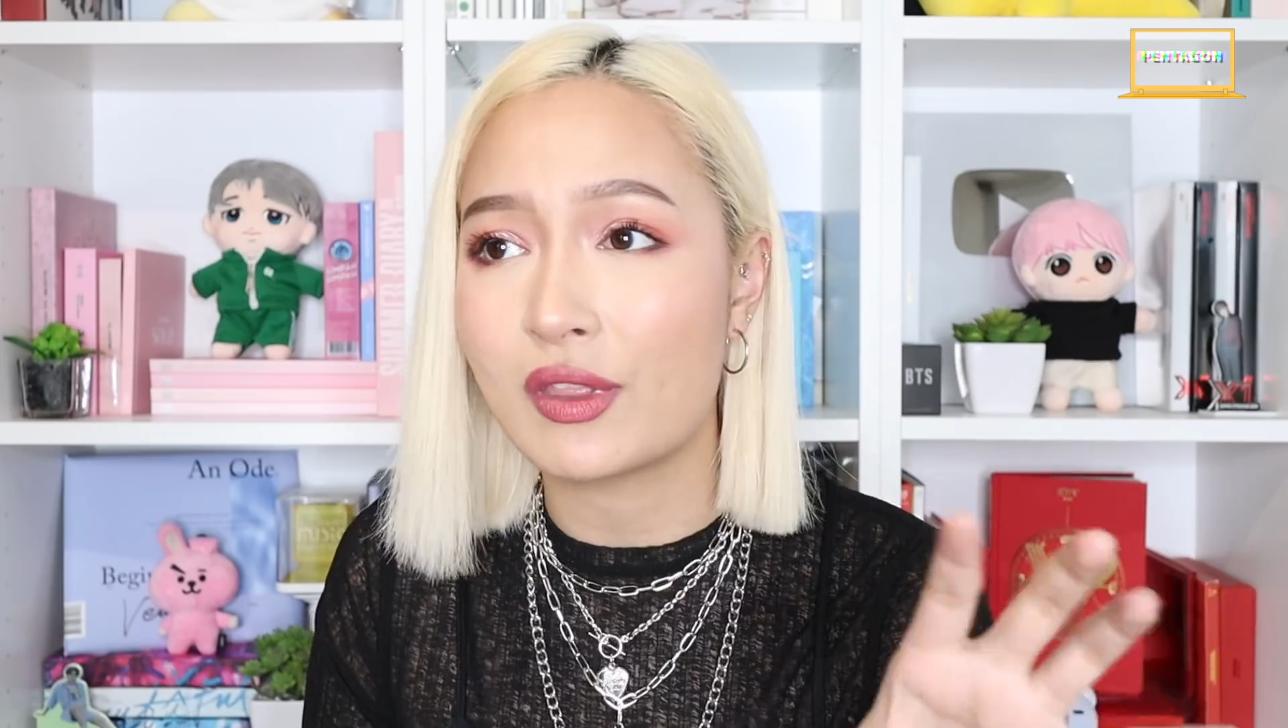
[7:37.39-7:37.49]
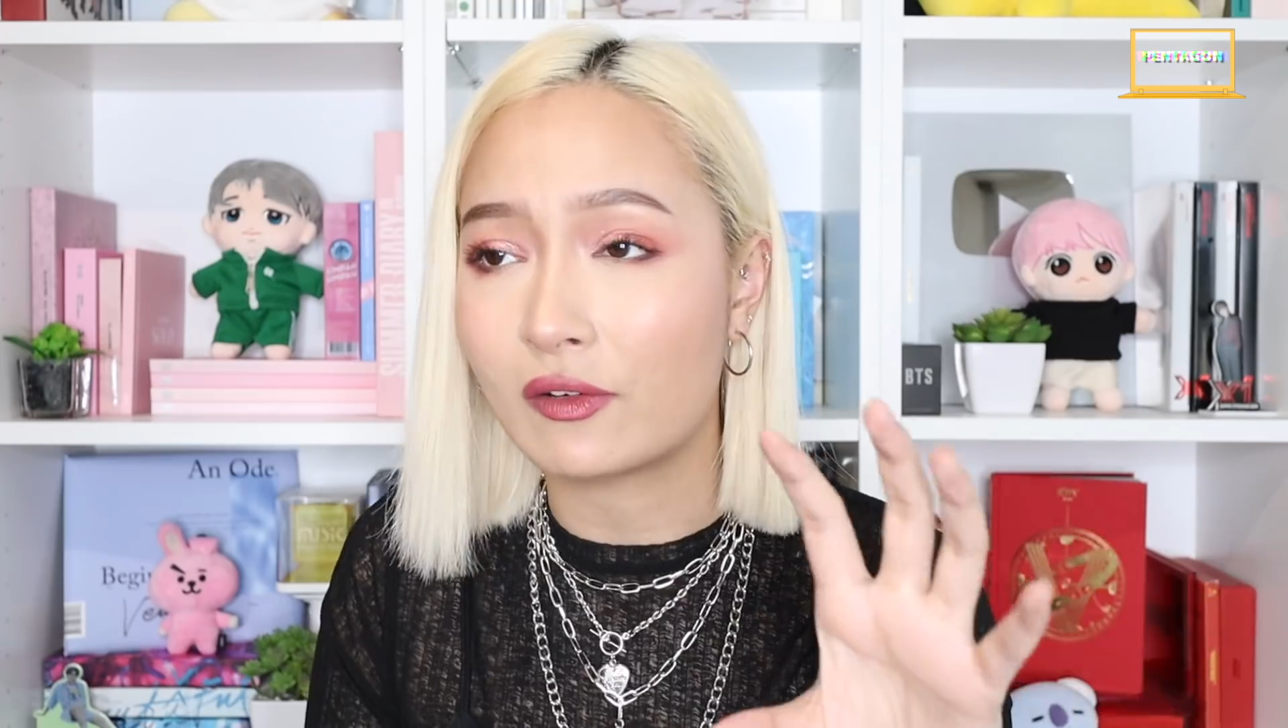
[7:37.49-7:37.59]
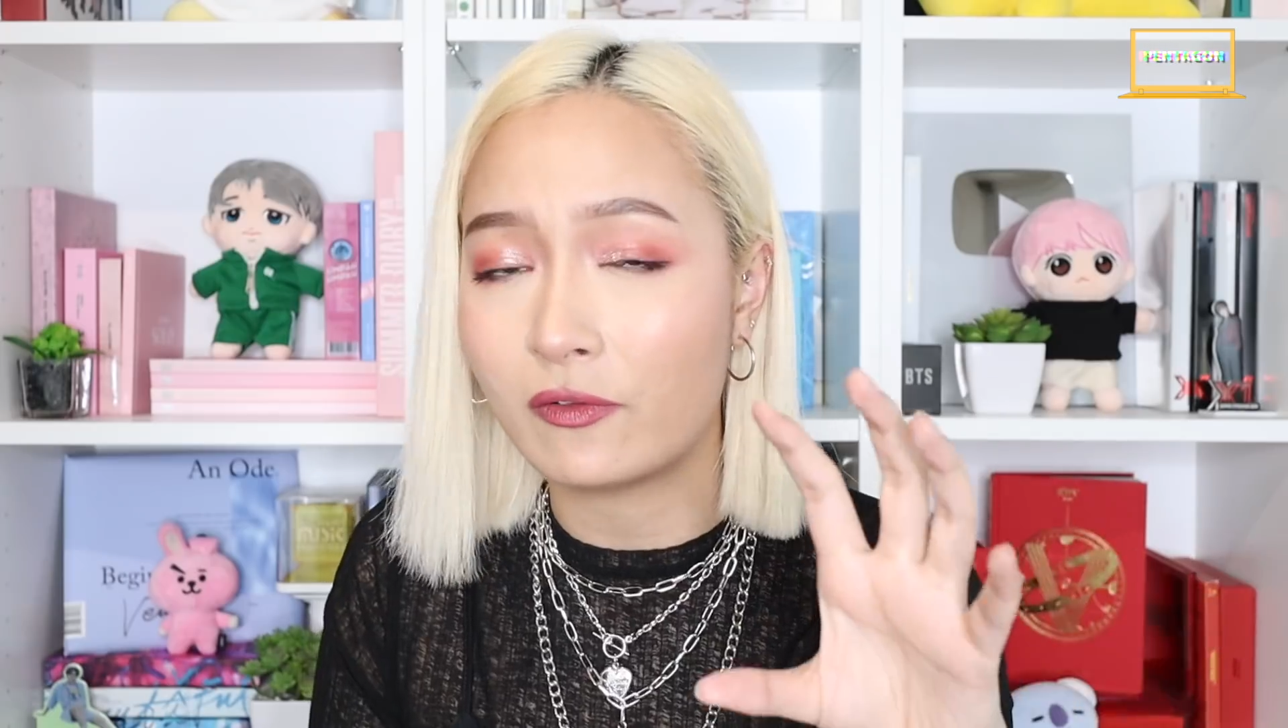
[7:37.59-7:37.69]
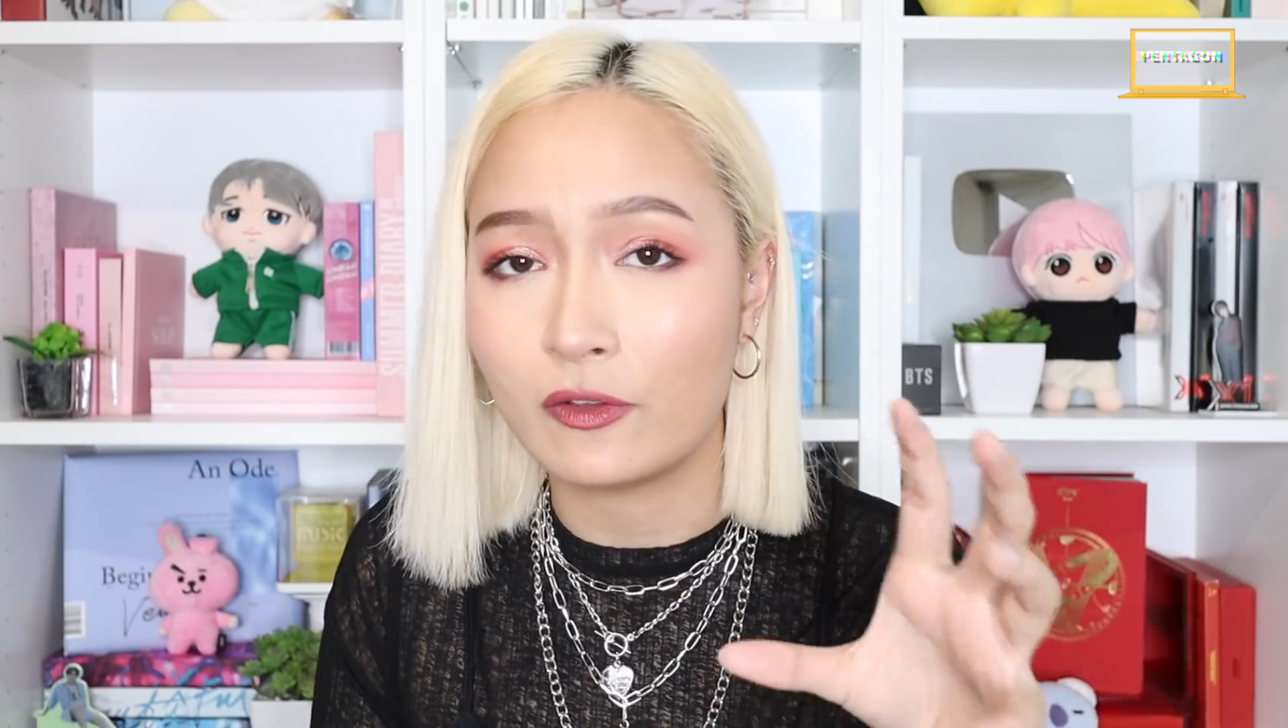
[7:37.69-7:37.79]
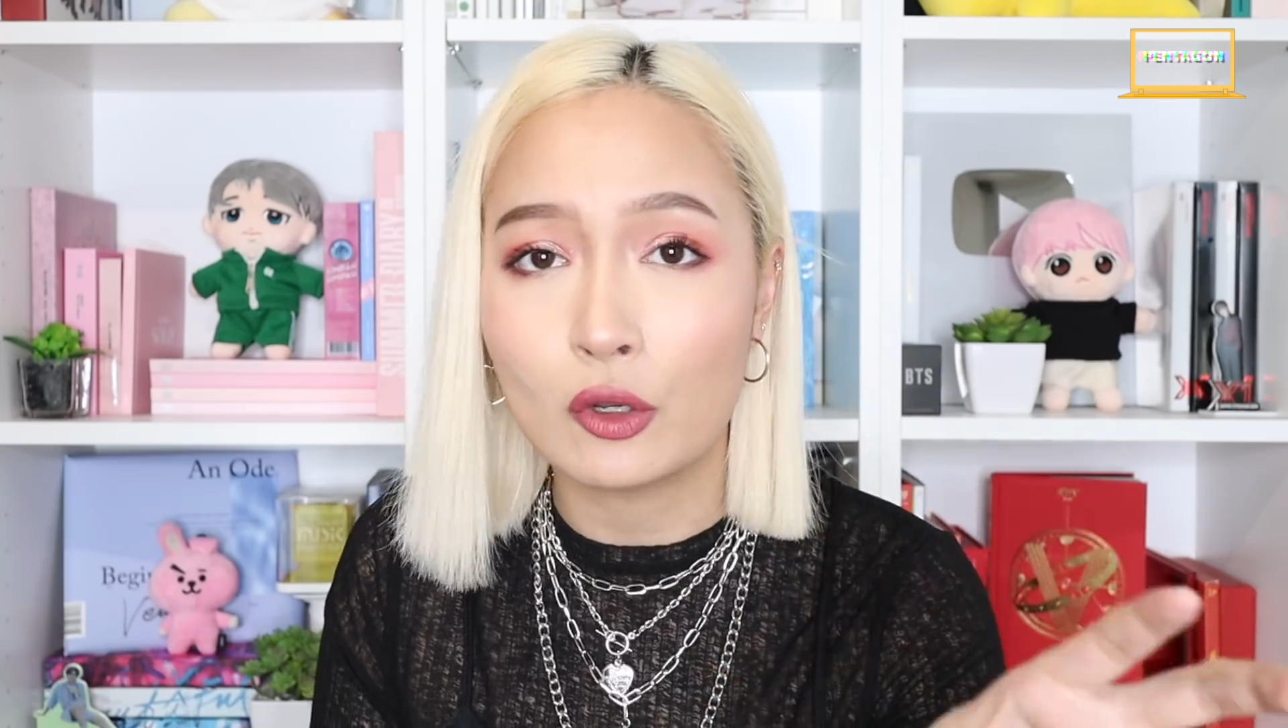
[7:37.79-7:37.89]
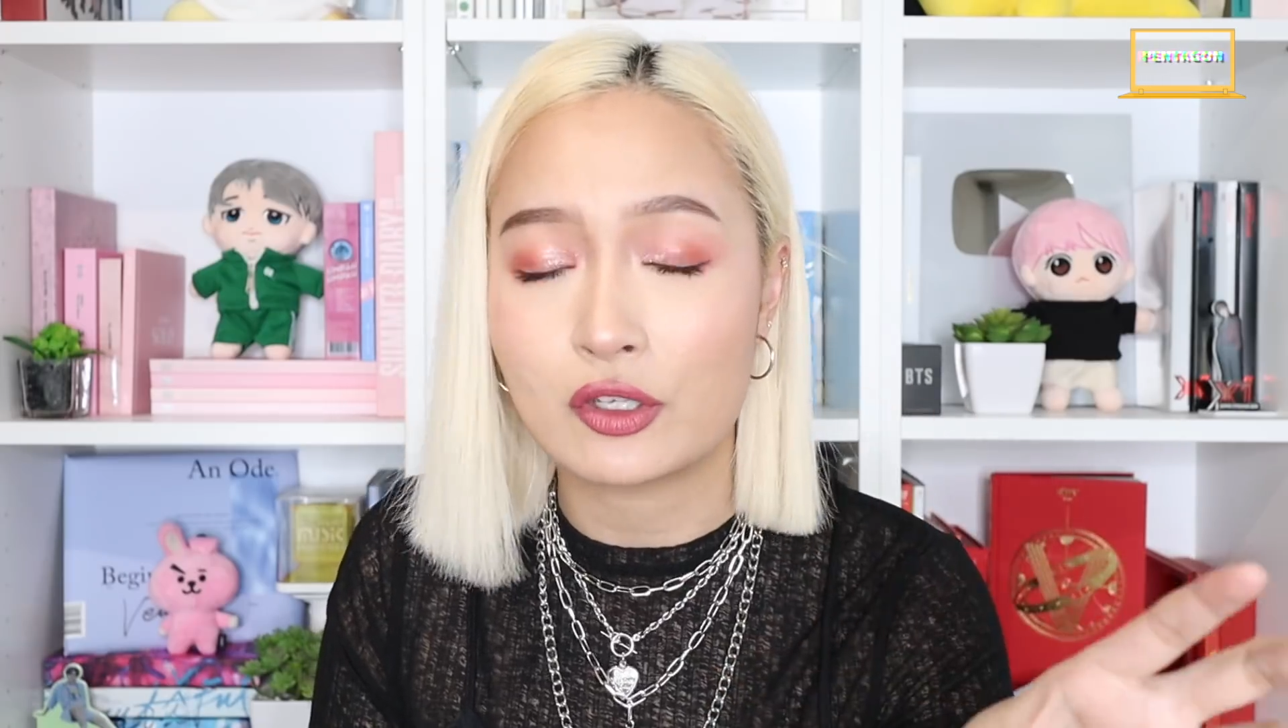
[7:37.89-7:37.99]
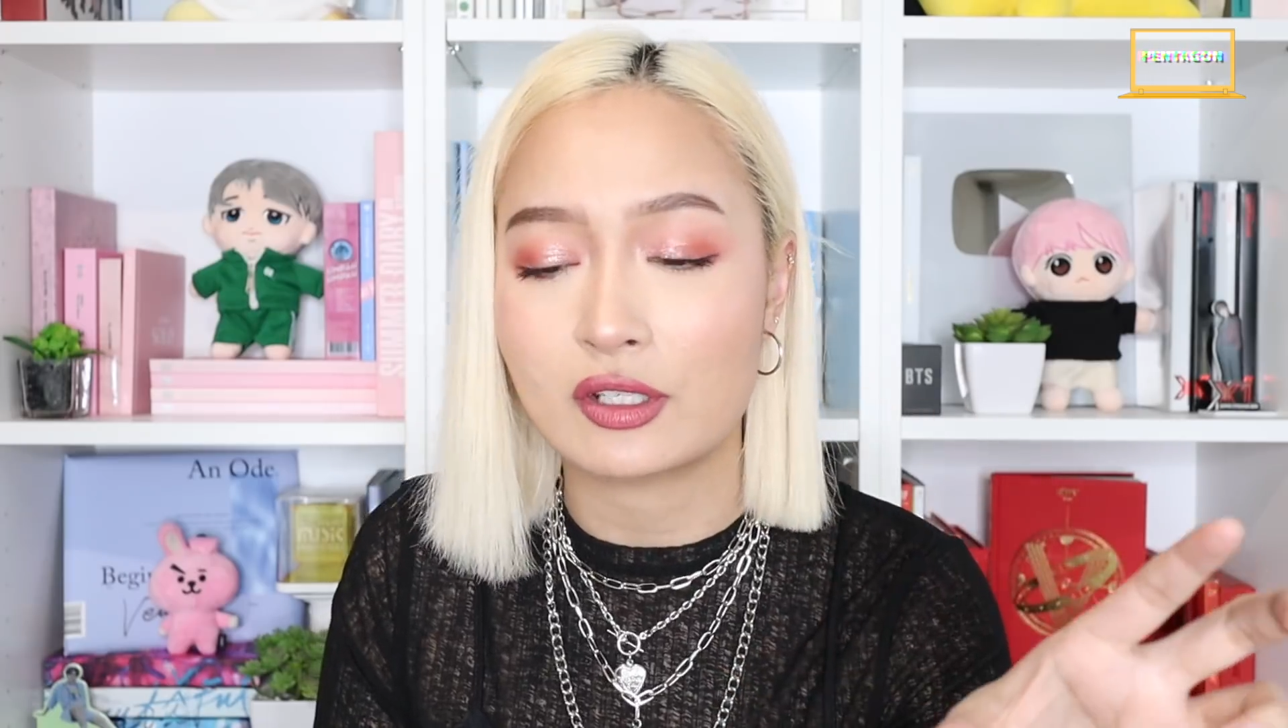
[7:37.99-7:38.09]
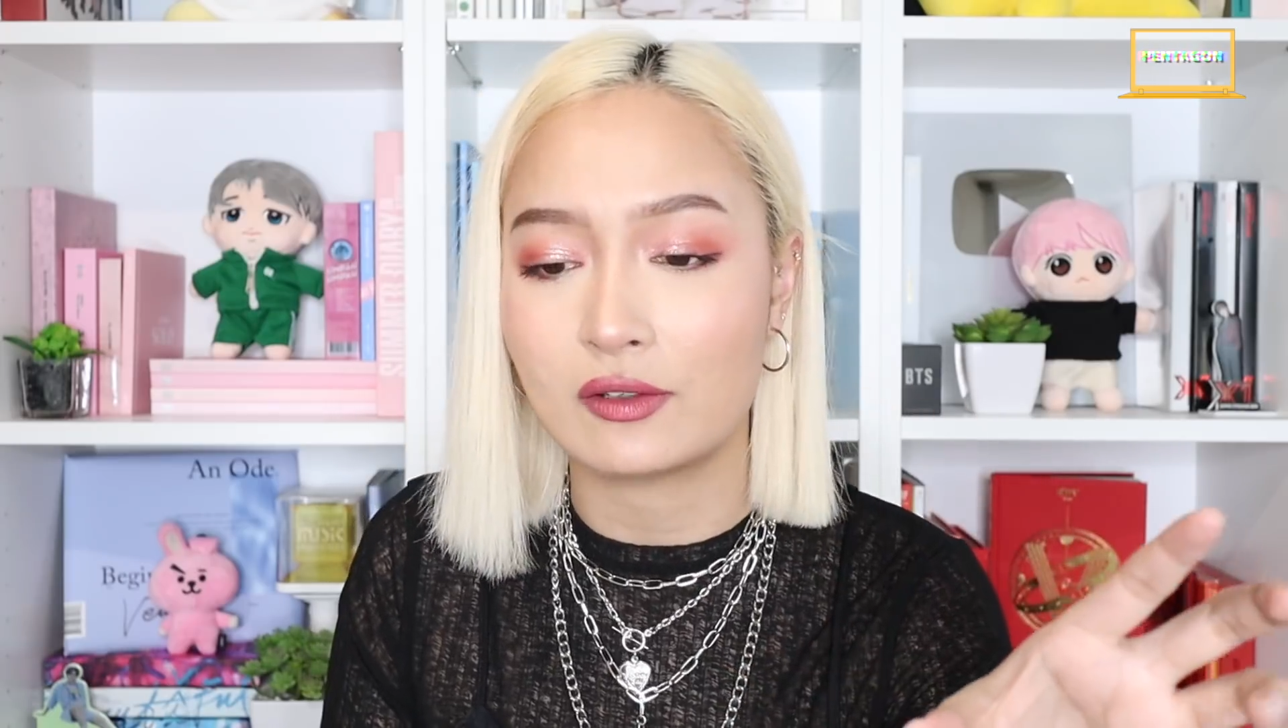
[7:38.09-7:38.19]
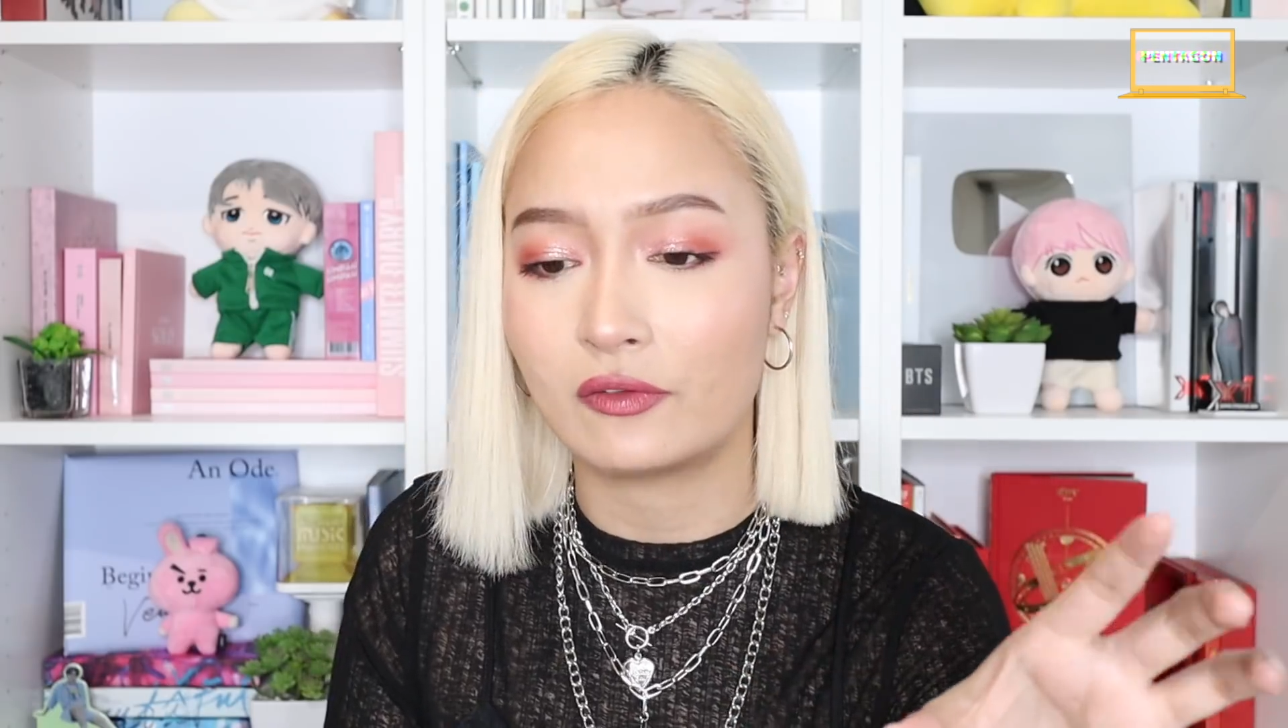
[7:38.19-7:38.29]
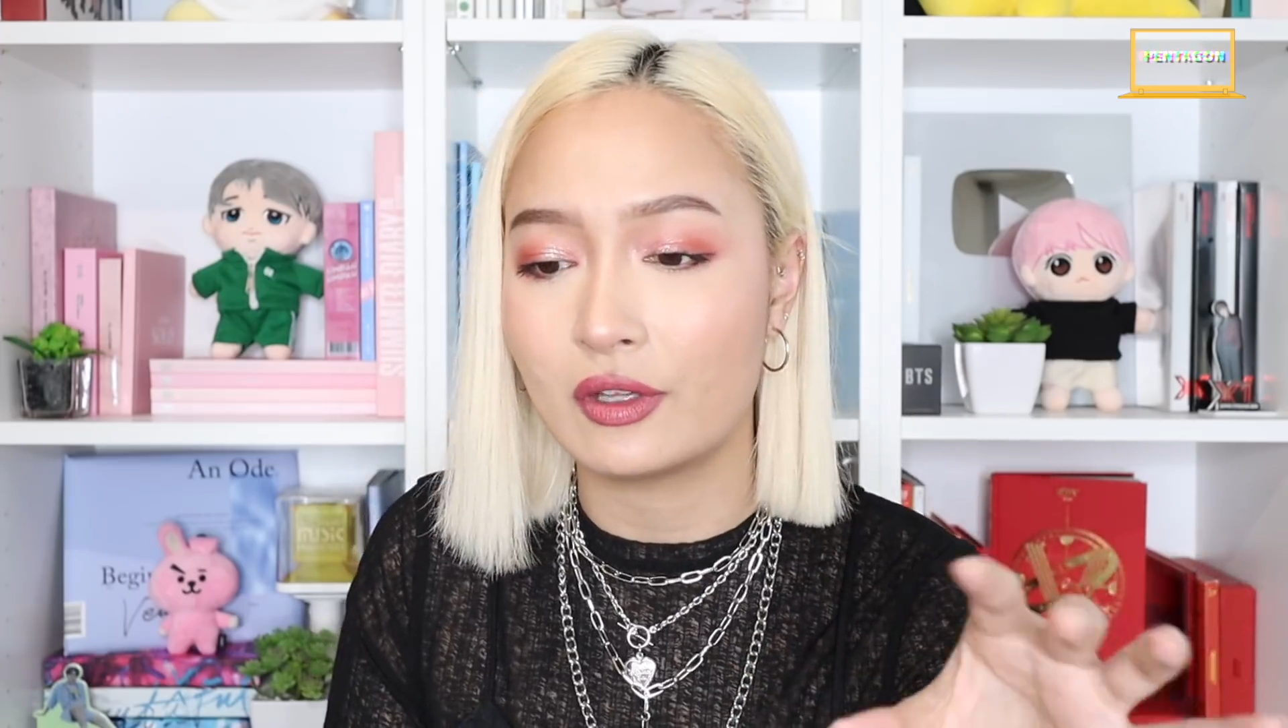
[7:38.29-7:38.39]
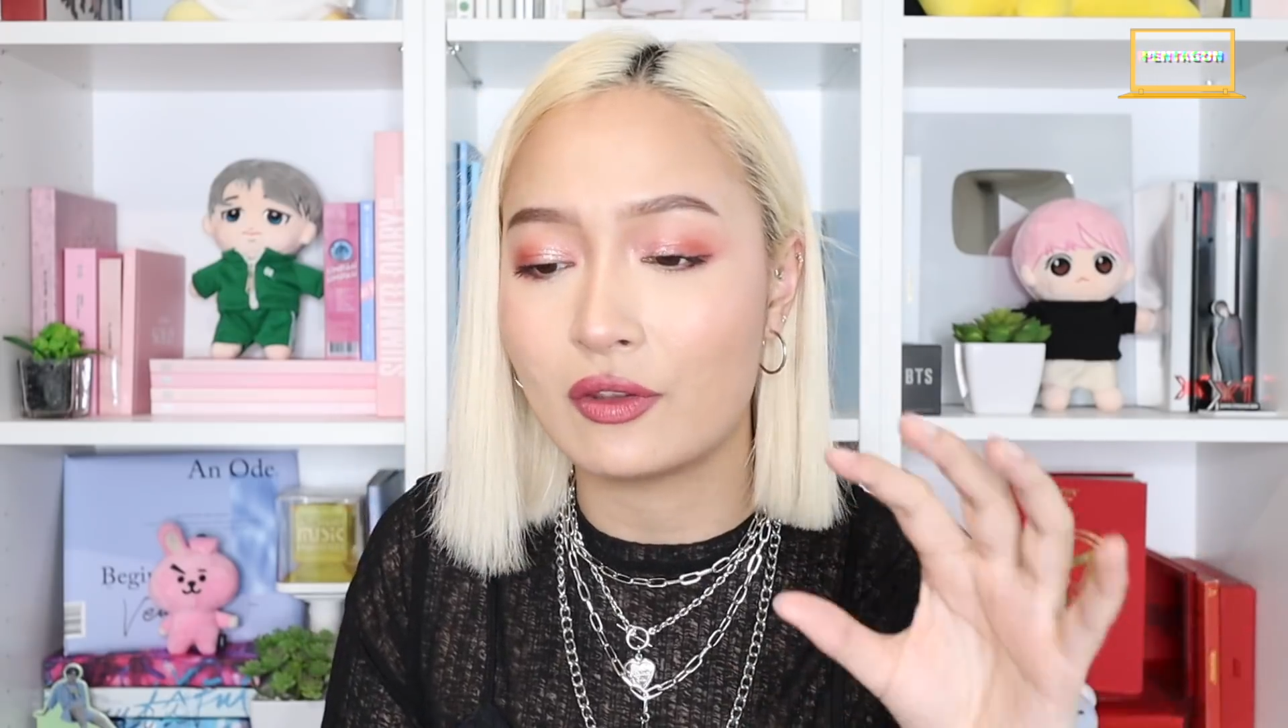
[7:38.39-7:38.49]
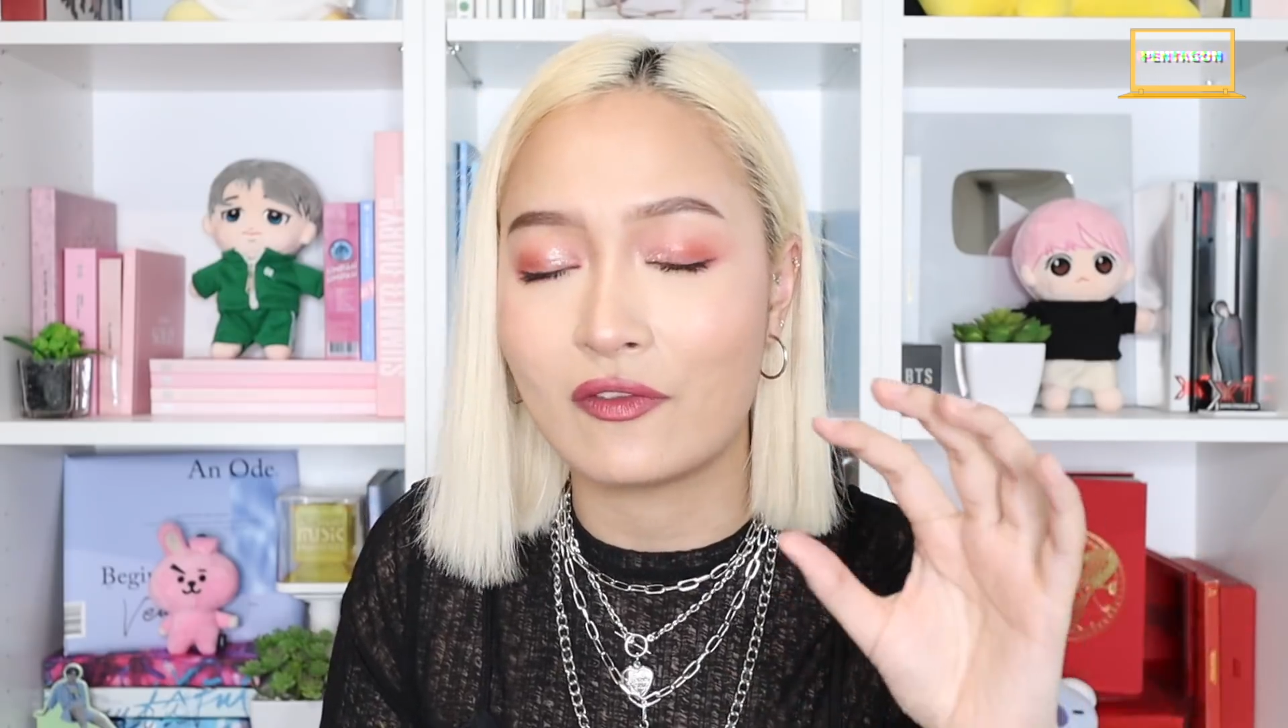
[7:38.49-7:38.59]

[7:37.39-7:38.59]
Their flows are different,